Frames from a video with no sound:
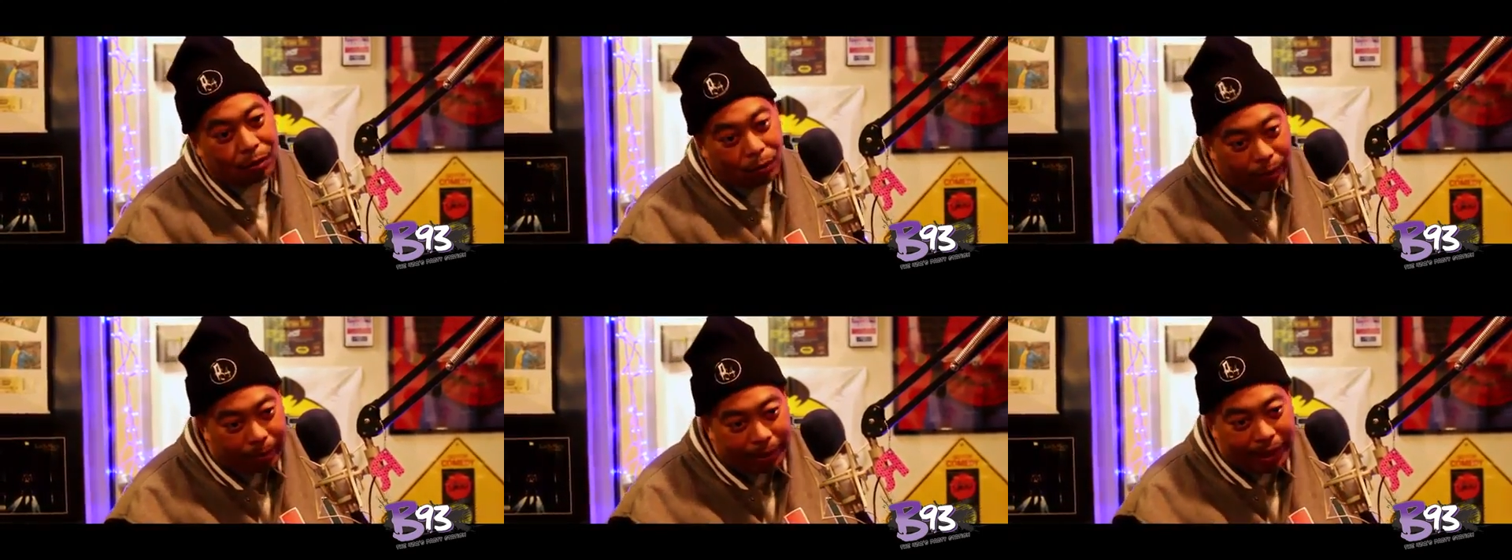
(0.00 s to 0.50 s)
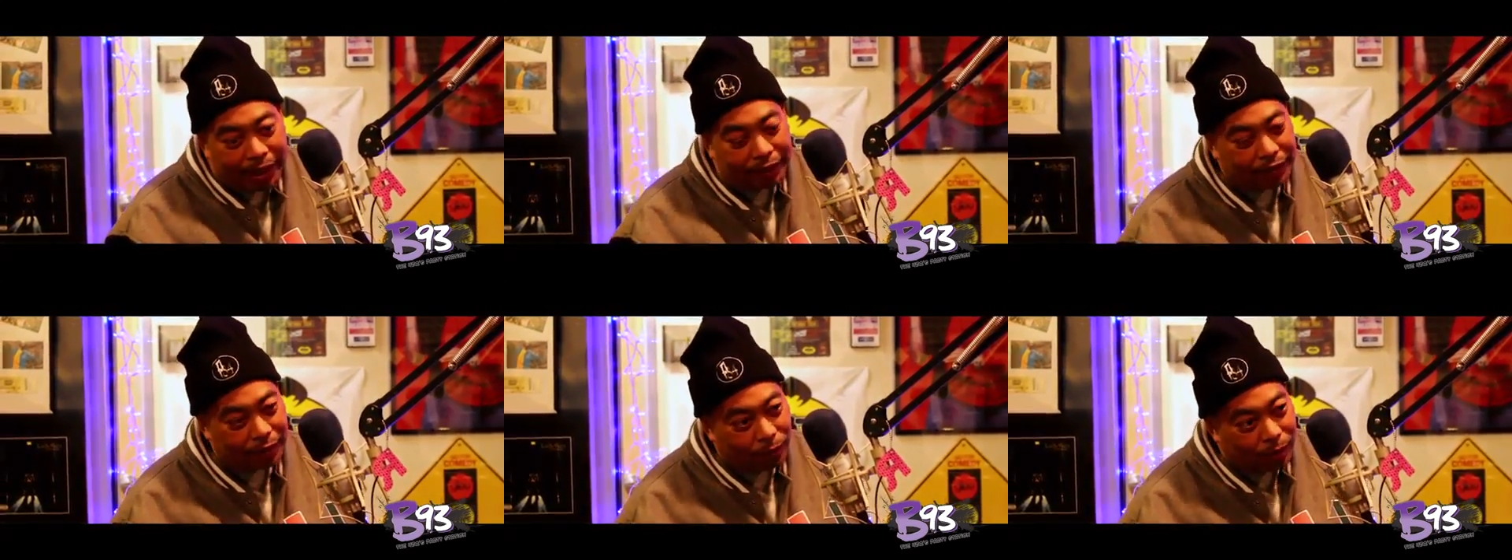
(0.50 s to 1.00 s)
we
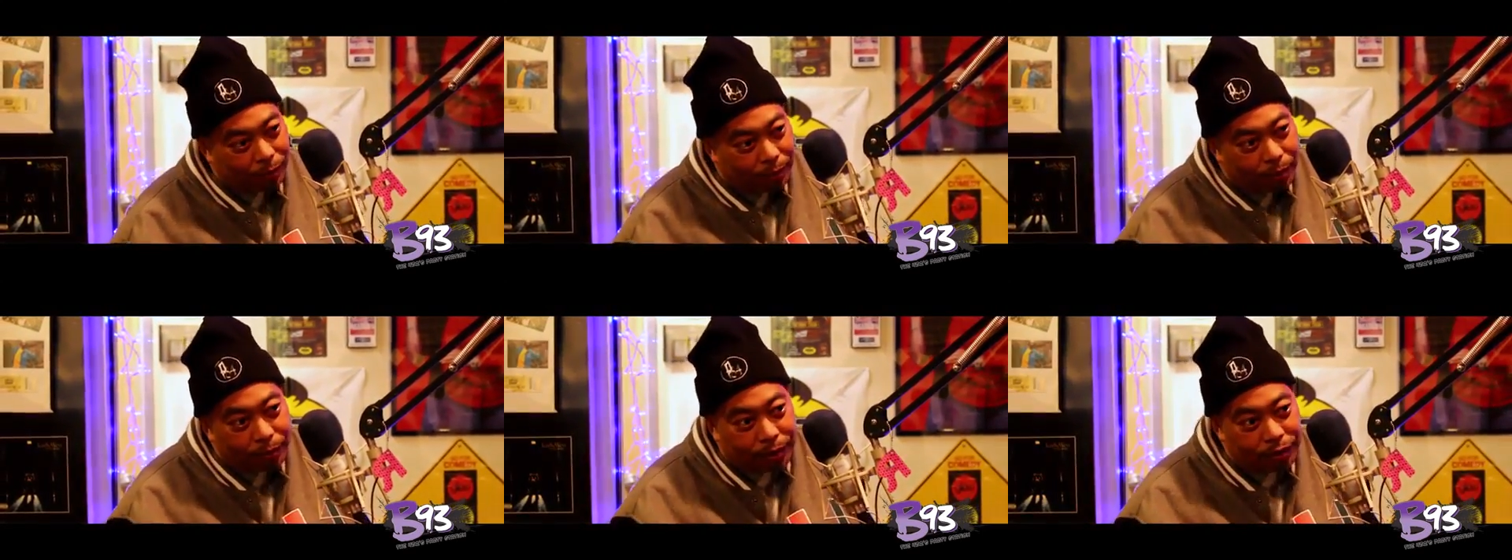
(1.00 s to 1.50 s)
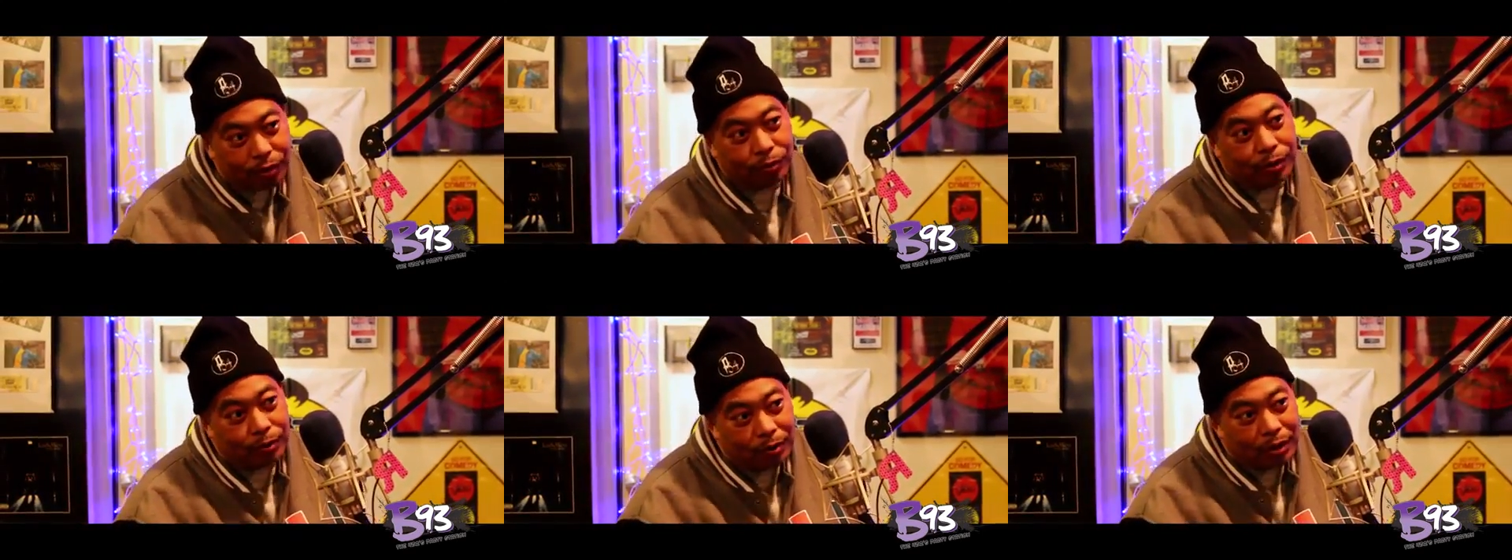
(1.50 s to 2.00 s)
believed in what we were
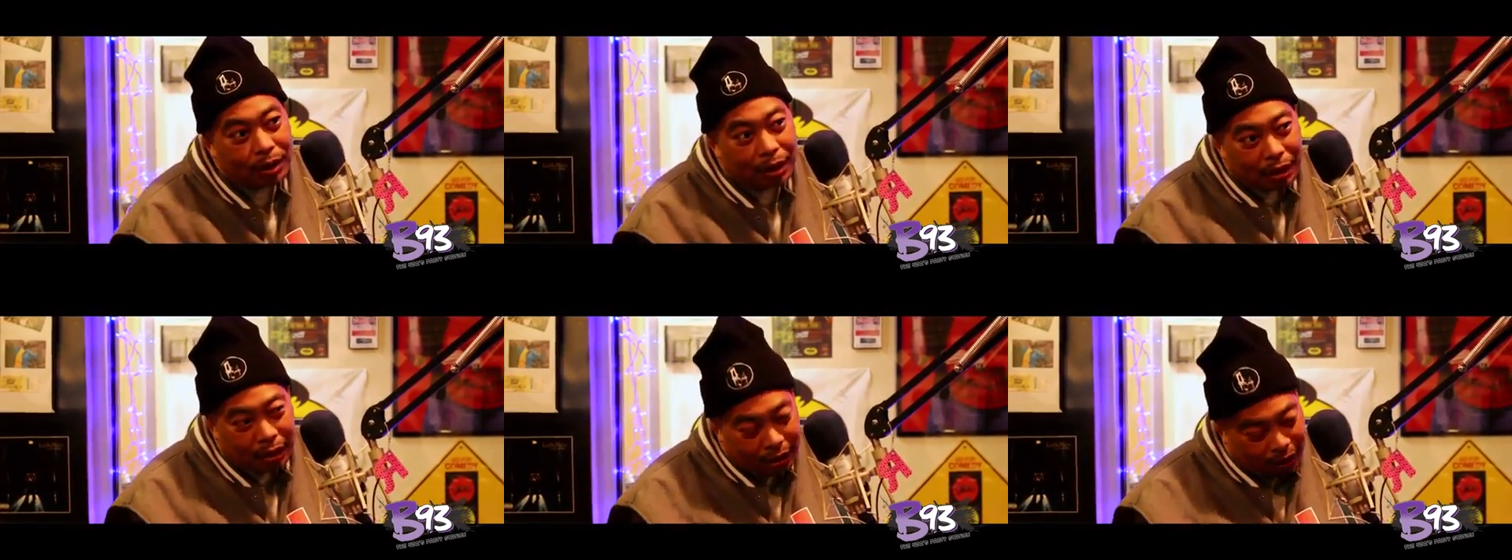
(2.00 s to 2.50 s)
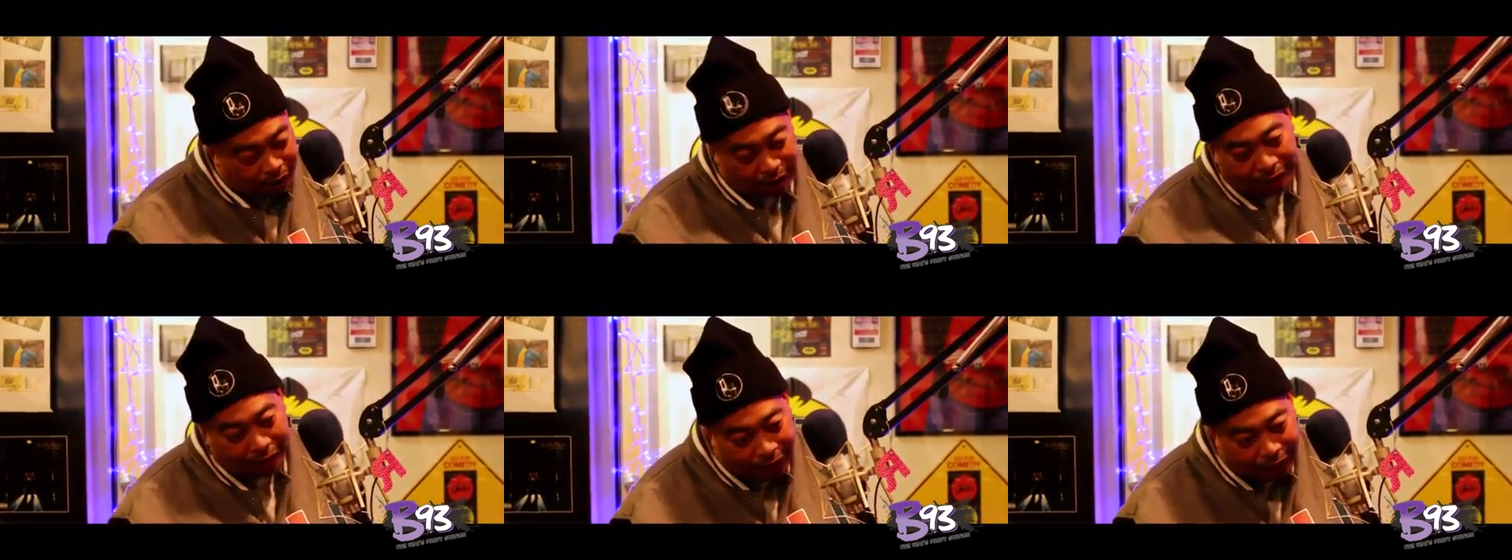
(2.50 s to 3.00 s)
doing
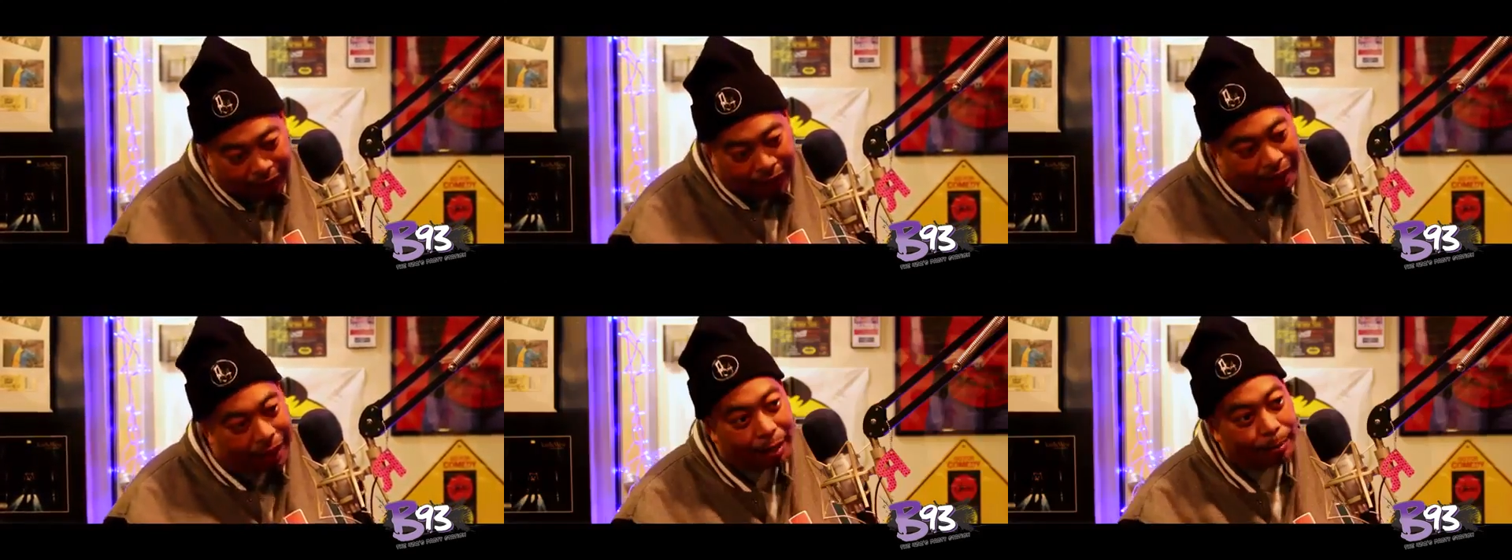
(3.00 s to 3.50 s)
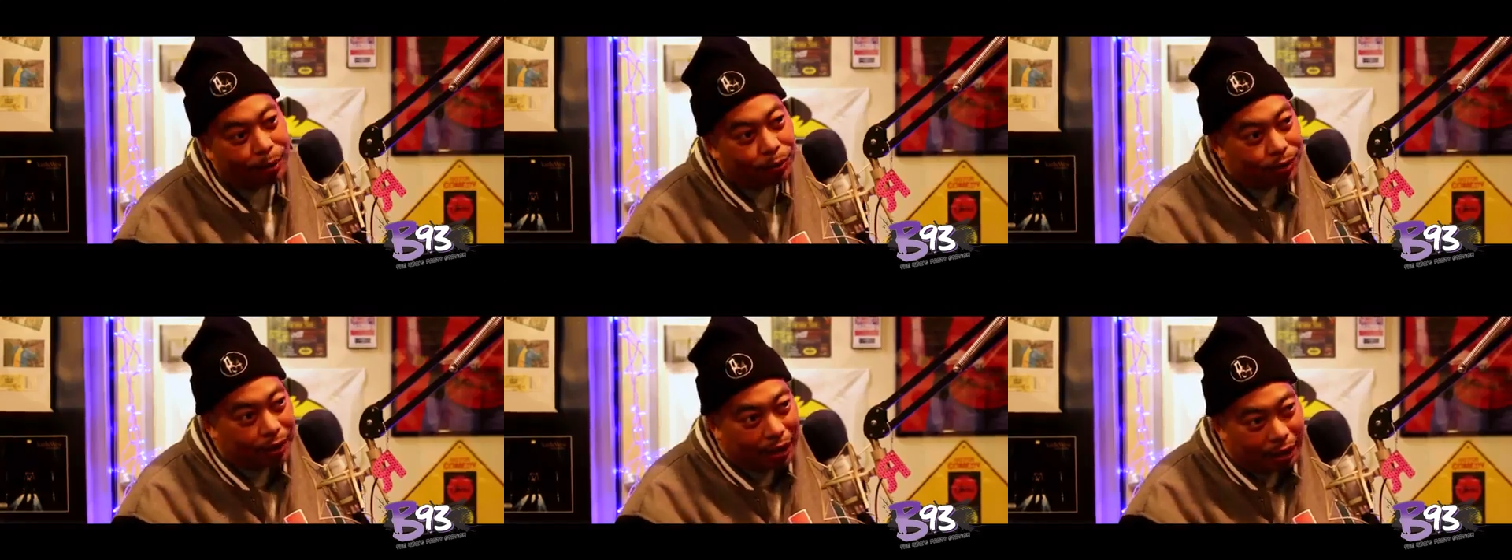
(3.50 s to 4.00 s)
and our music.